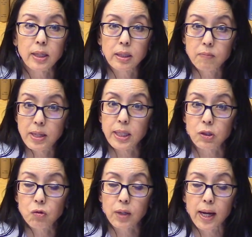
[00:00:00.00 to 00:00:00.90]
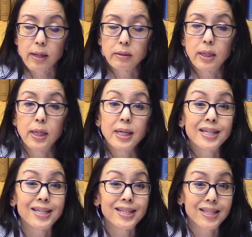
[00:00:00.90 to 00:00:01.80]
as many as you can.
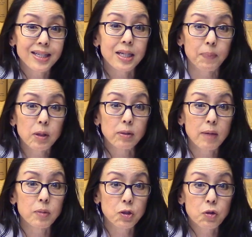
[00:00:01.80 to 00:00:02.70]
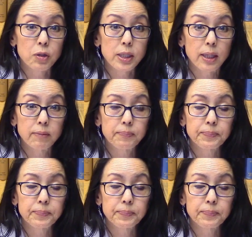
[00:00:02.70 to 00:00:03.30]
The typical number is 13.